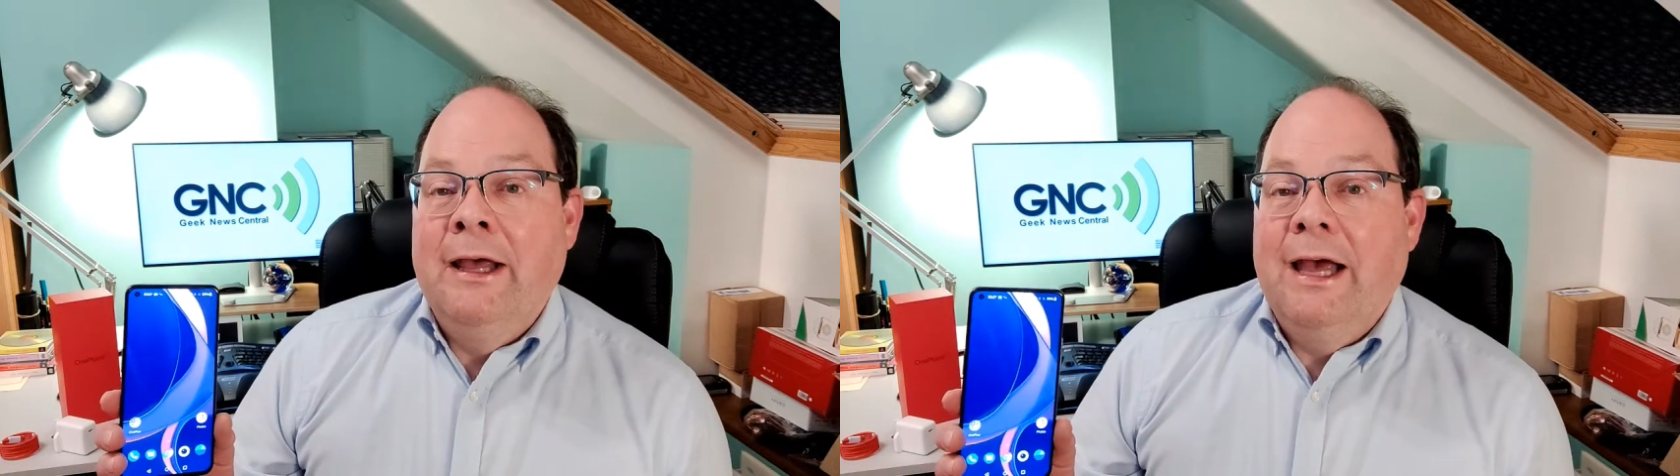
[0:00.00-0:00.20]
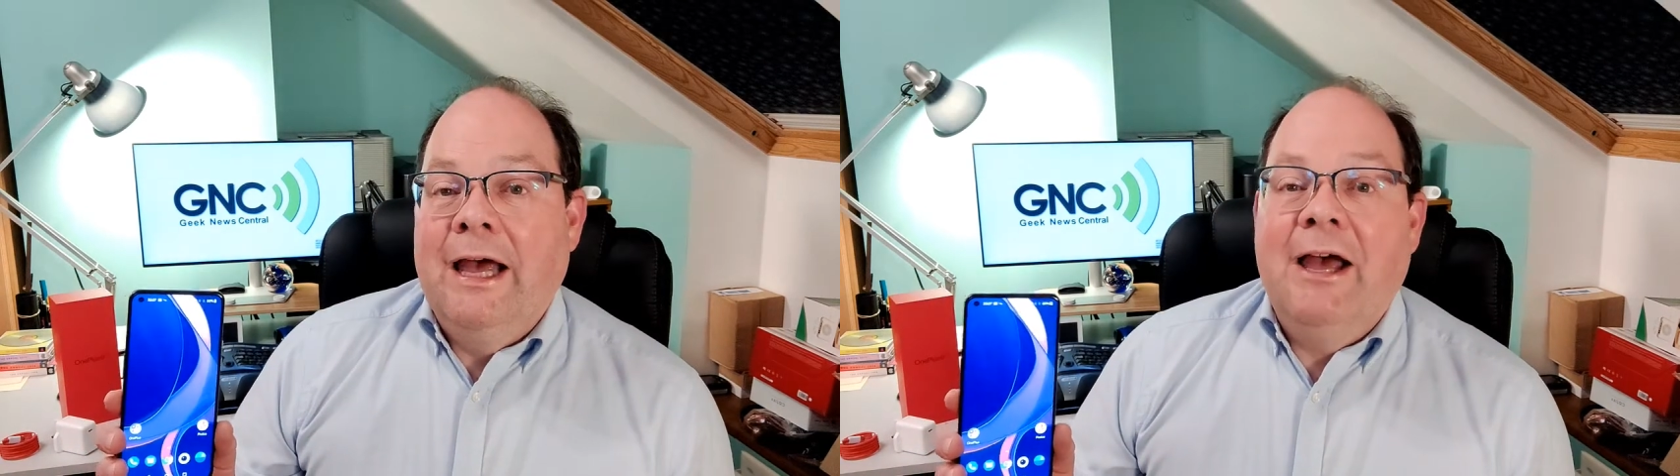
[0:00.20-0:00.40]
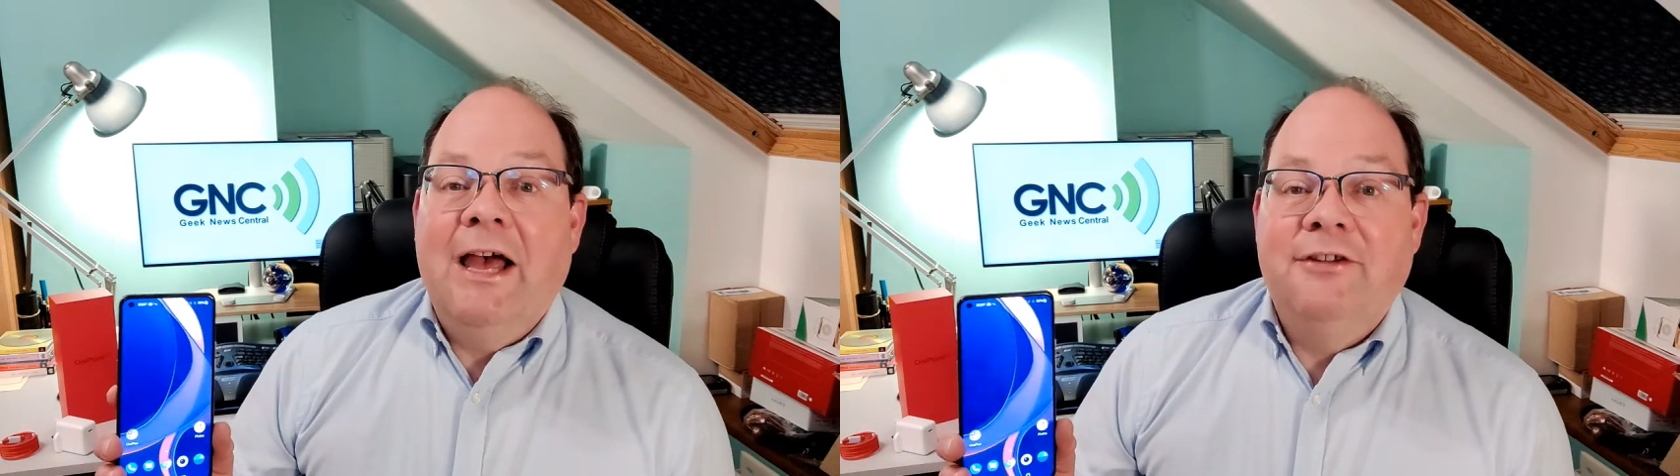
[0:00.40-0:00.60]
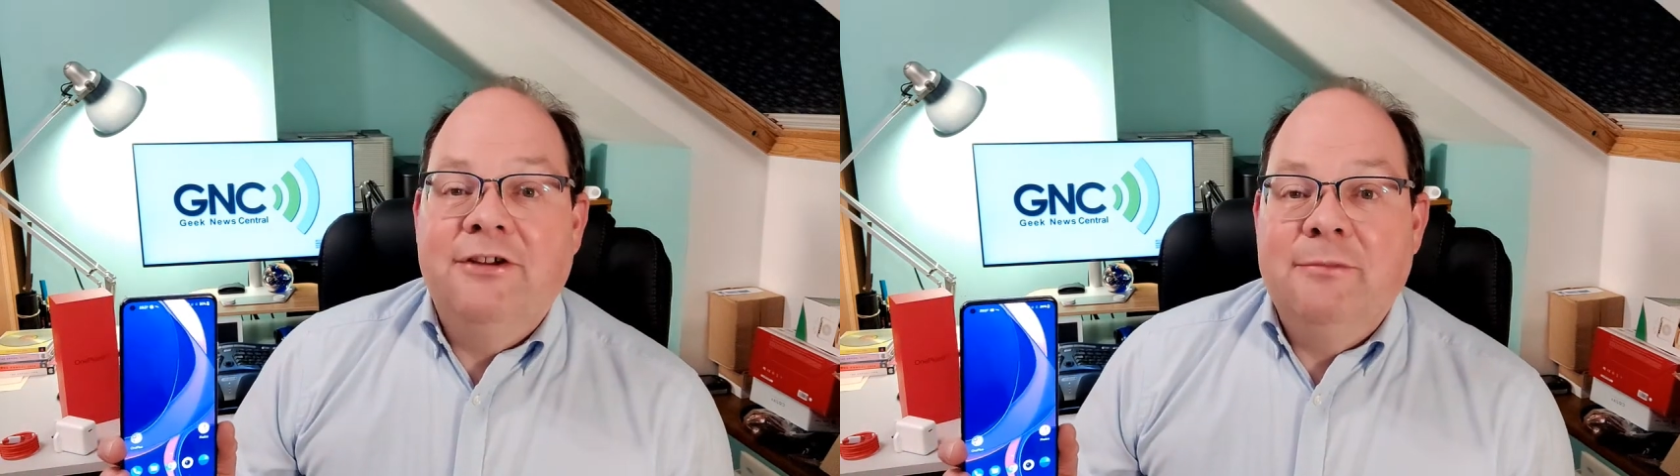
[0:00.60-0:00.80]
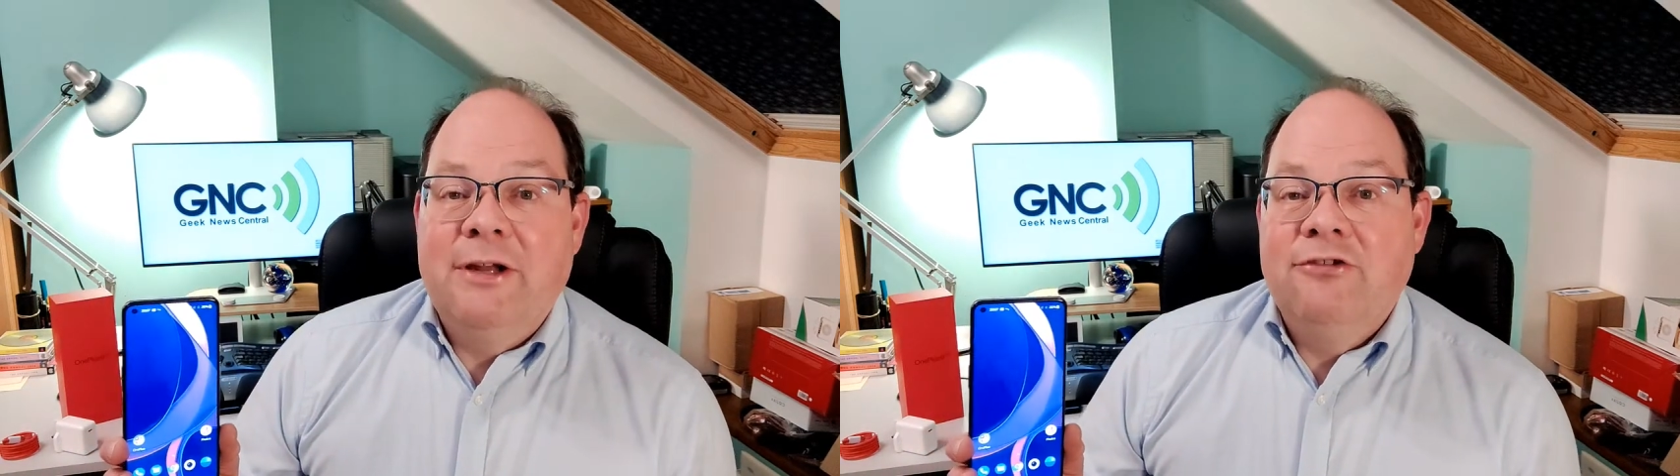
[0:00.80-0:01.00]
As I
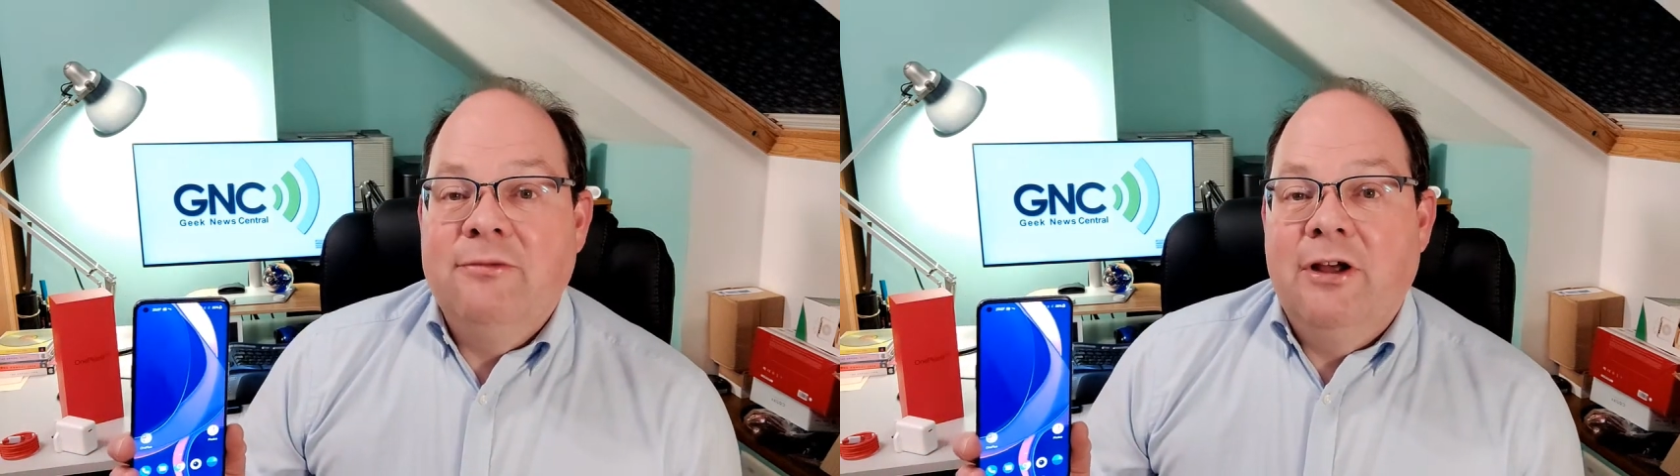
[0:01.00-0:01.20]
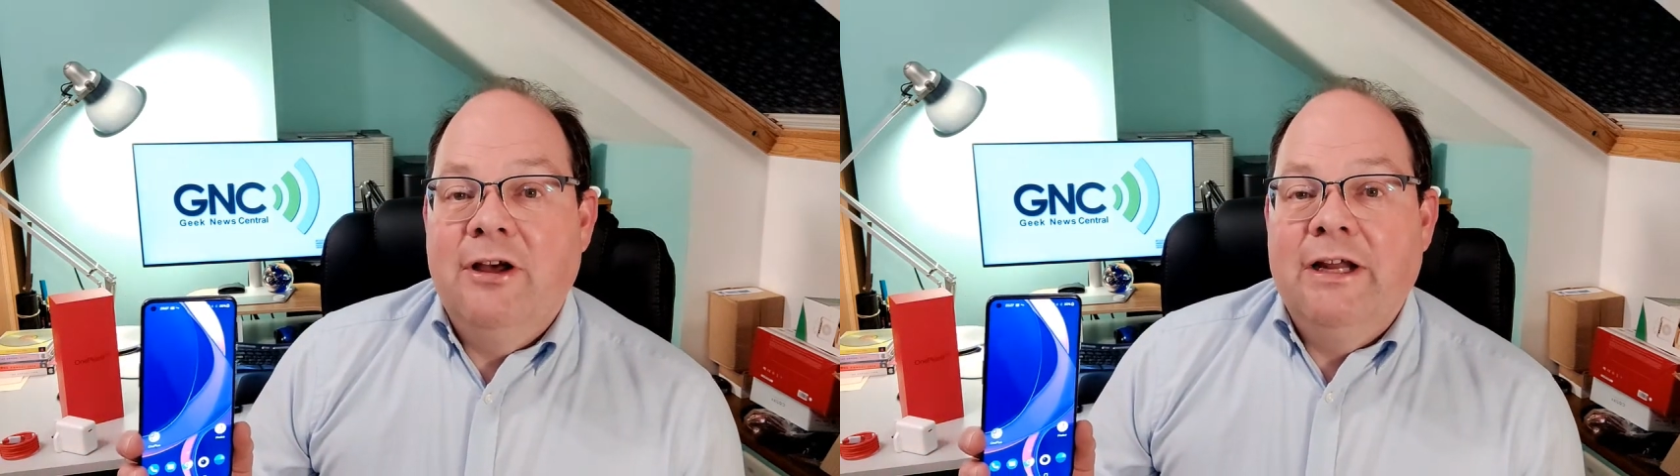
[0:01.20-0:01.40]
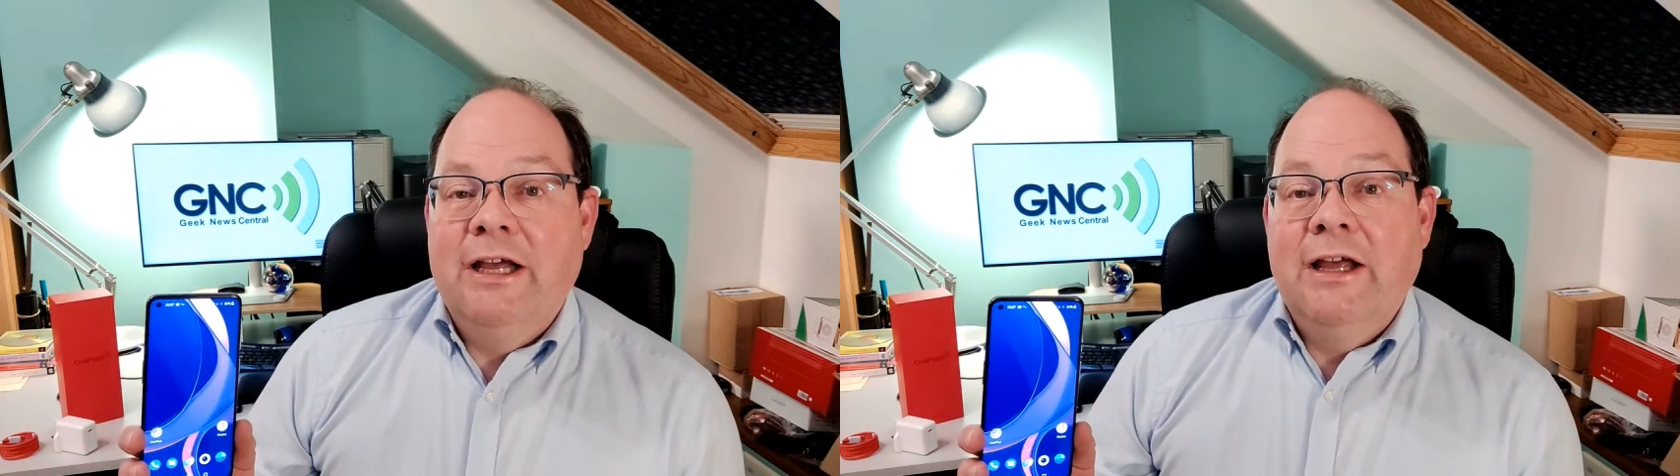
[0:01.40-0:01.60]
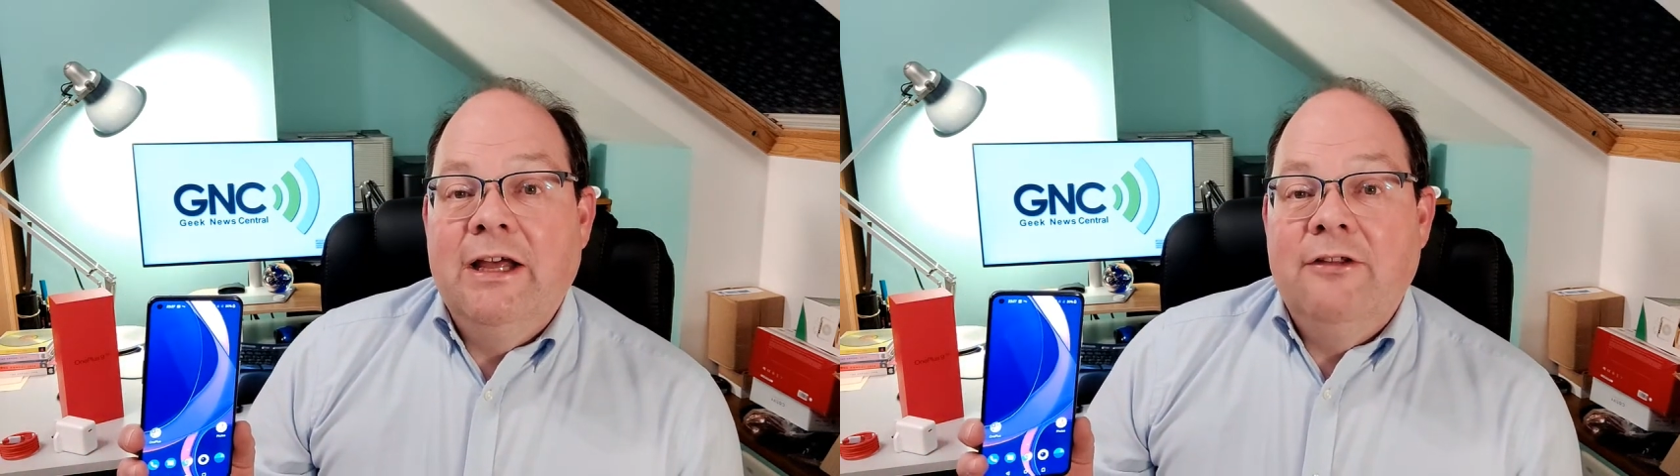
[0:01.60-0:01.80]
did mention earlier,